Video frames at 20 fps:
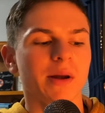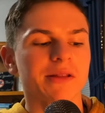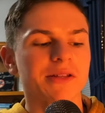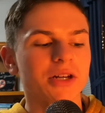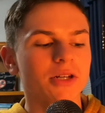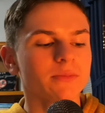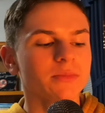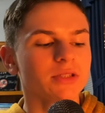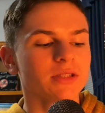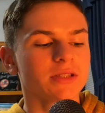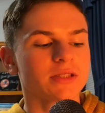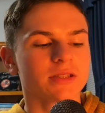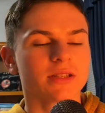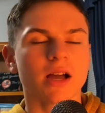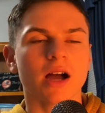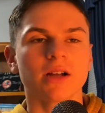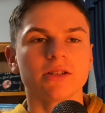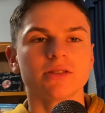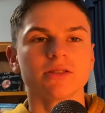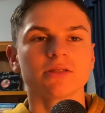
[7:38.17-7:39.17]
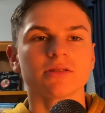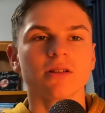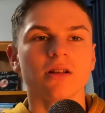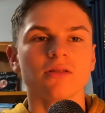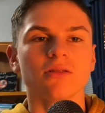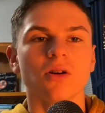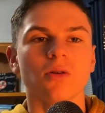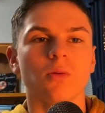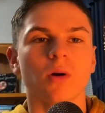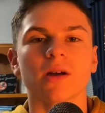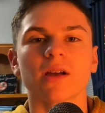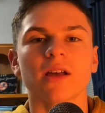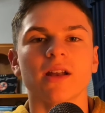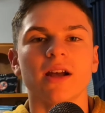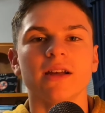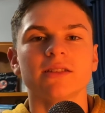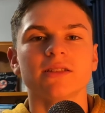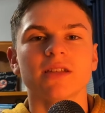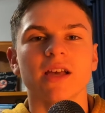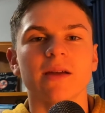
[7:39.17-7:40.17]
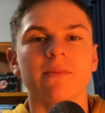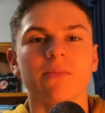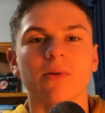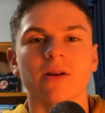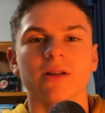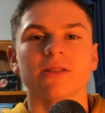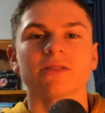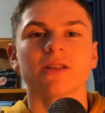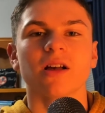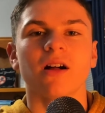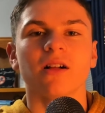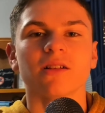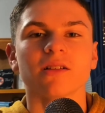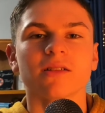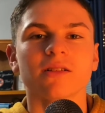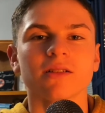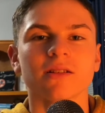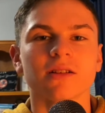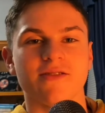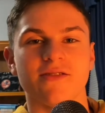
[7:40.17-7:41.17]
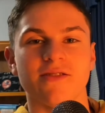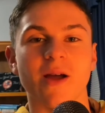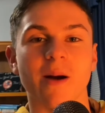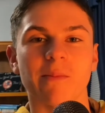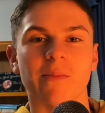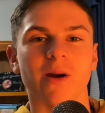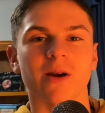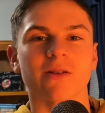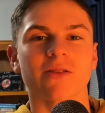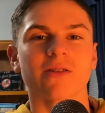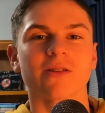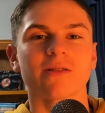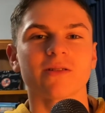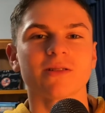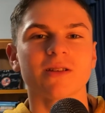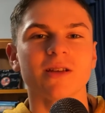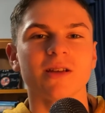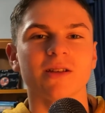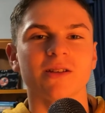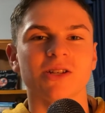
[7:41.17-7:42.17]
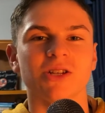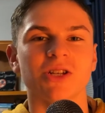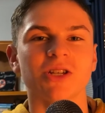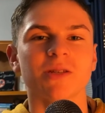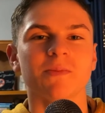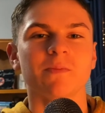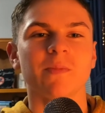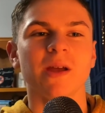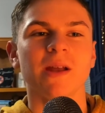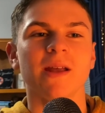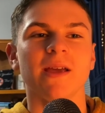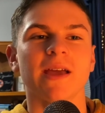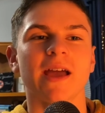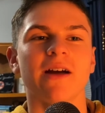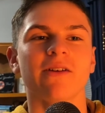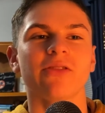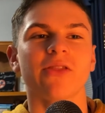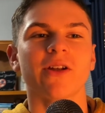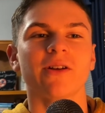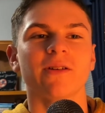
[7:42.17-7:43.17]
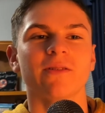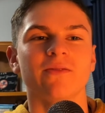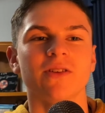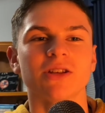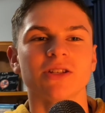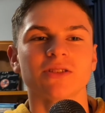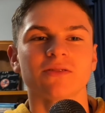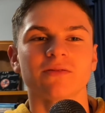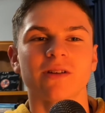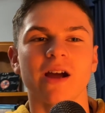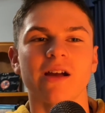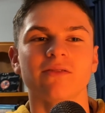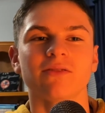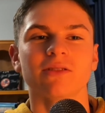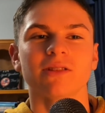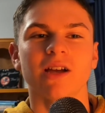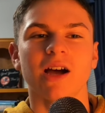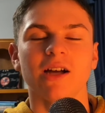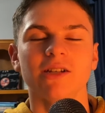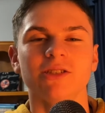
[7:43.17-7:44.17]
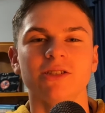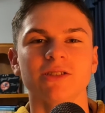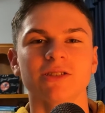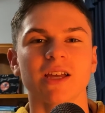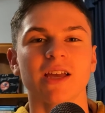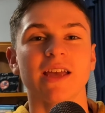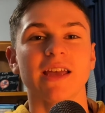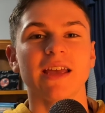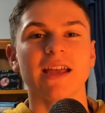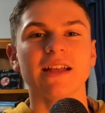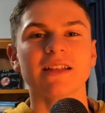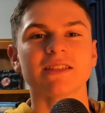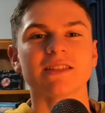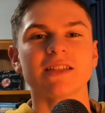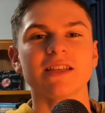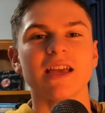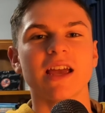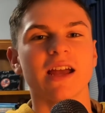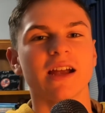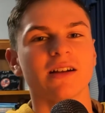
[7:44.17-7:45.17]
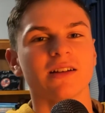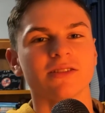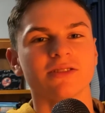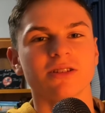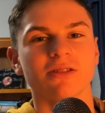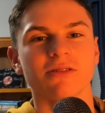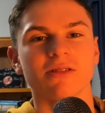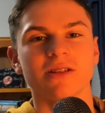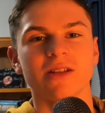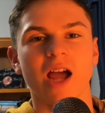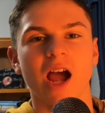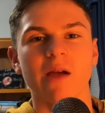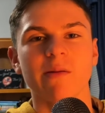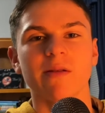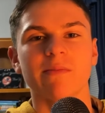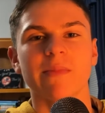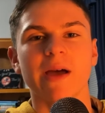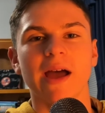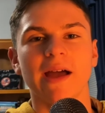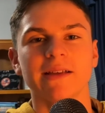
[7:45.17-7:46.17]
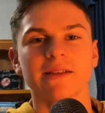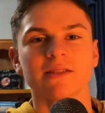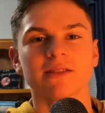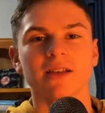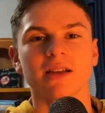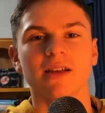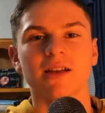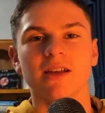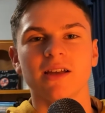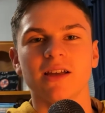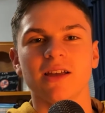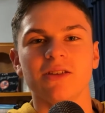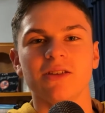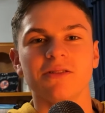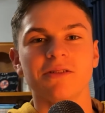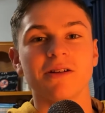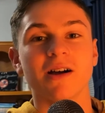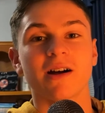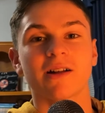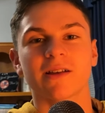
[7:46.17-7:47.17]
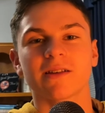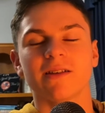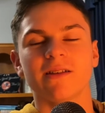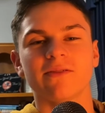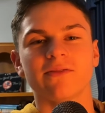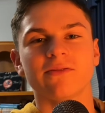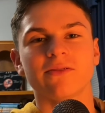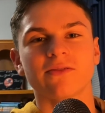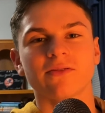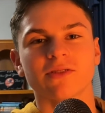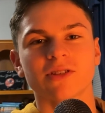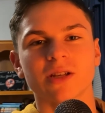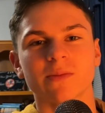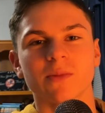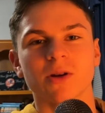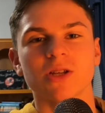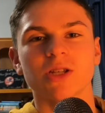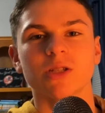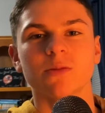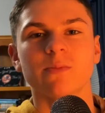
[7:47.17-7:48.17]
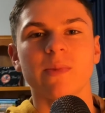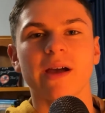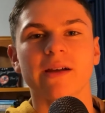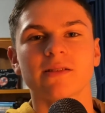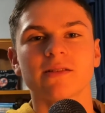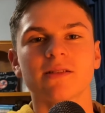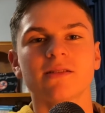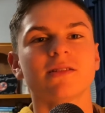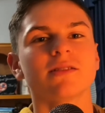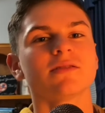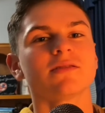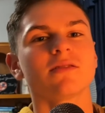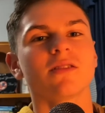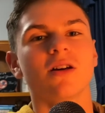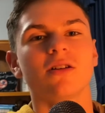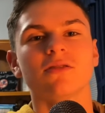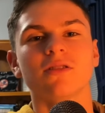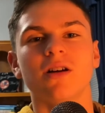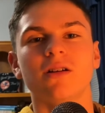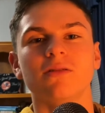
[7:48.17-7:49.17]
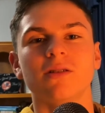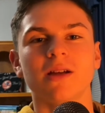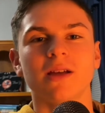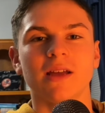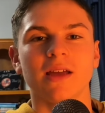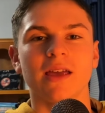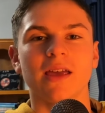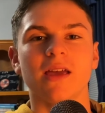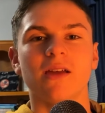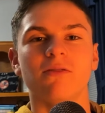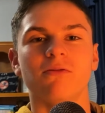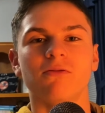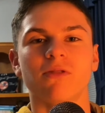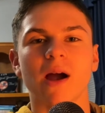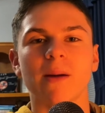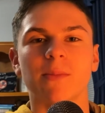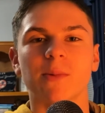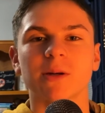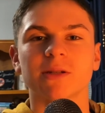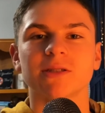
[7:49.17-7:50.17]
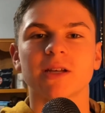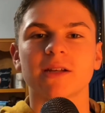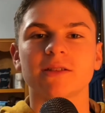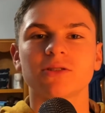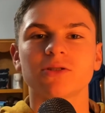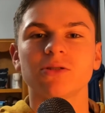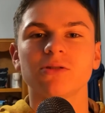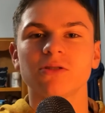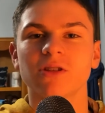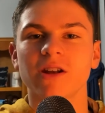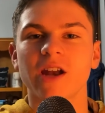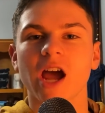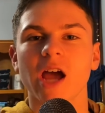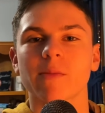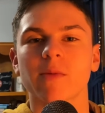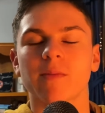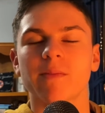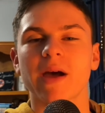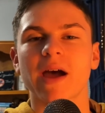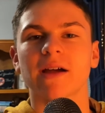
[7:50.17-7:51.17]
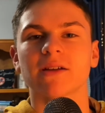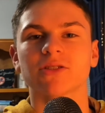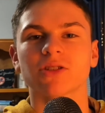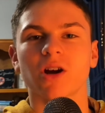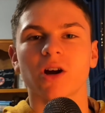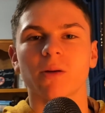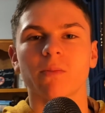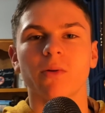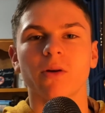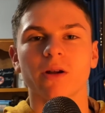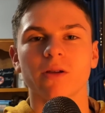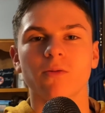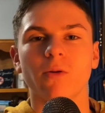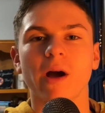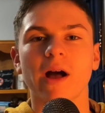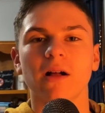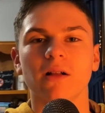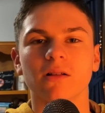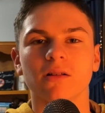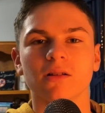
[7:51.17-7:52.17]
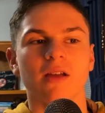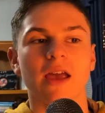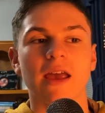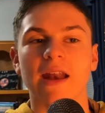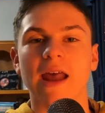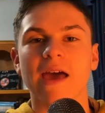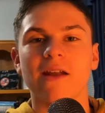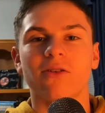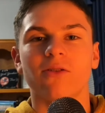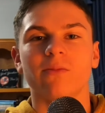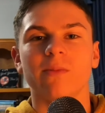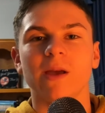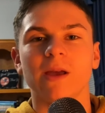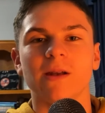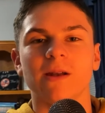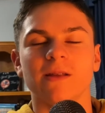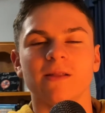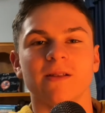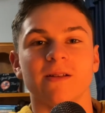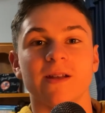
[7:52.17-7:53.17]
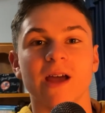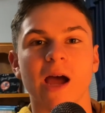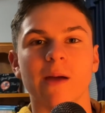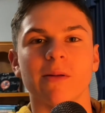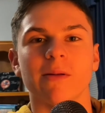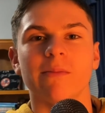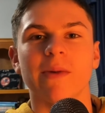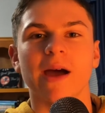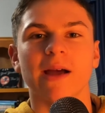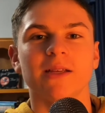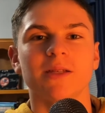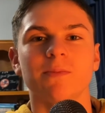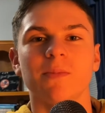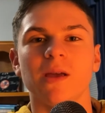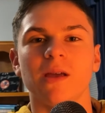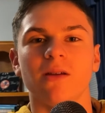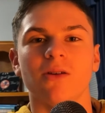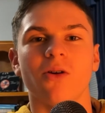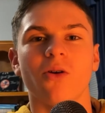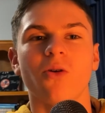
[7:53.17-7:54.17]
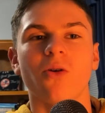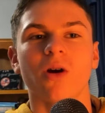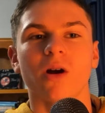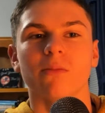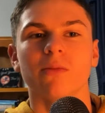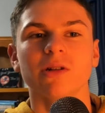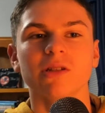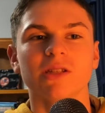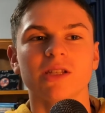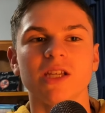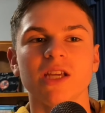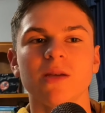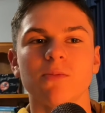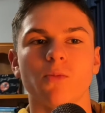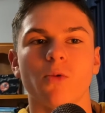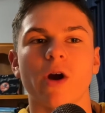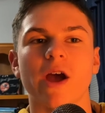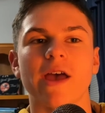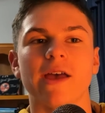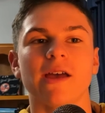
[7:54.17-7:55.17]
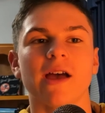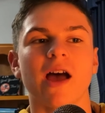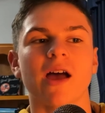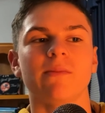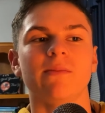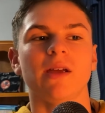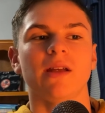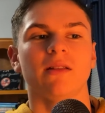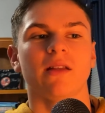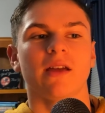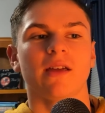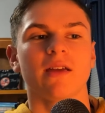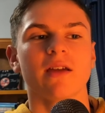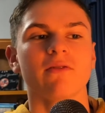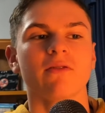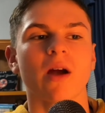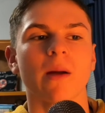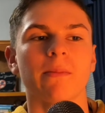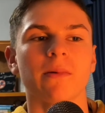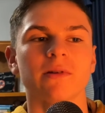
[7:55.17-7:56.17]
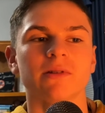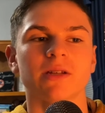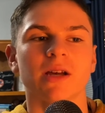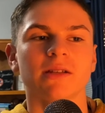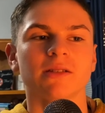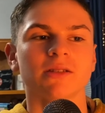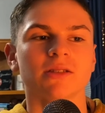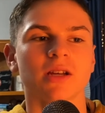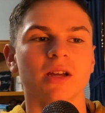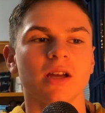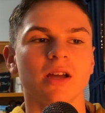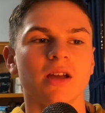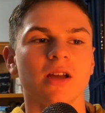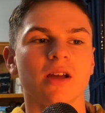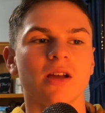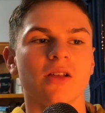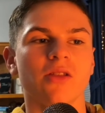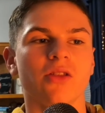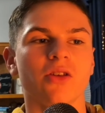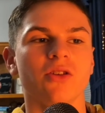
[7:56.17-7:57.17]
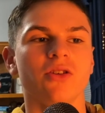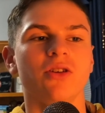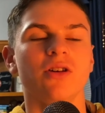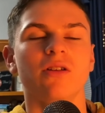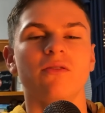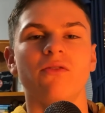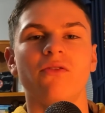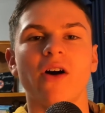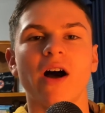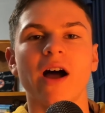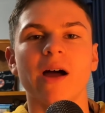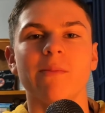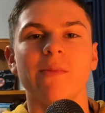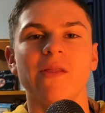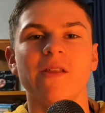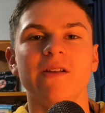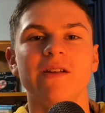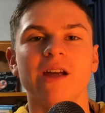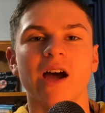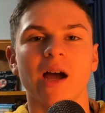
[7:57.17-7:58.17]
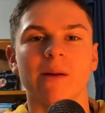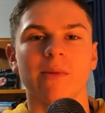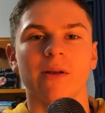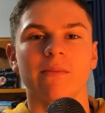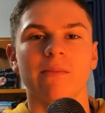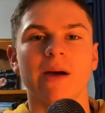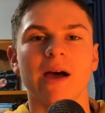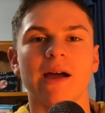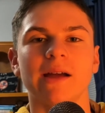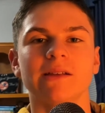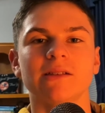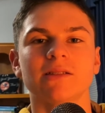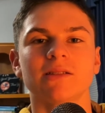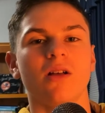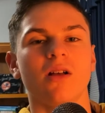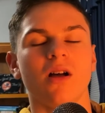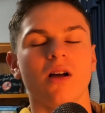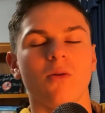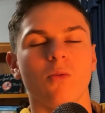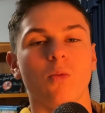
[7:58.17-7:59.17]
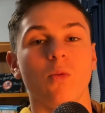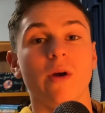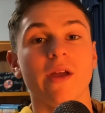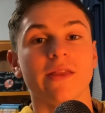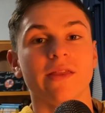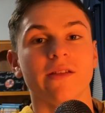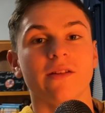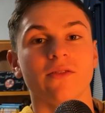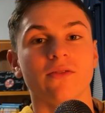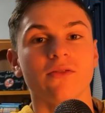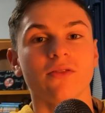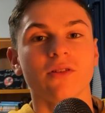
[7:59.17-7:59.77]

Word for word: But in terms of this Dodgers logo, what could I say? Pretty solid. Number 13 just beating out their division rival Dodgers. It's the Arizona Diamondbacks. You ought to give some respect to this logo. It represents who the Diamondbacks are pretty well. And I don't mean in the Diamondbacks being a horrible team way. I mean like it represents the good vibe of the Diamondbacks when they're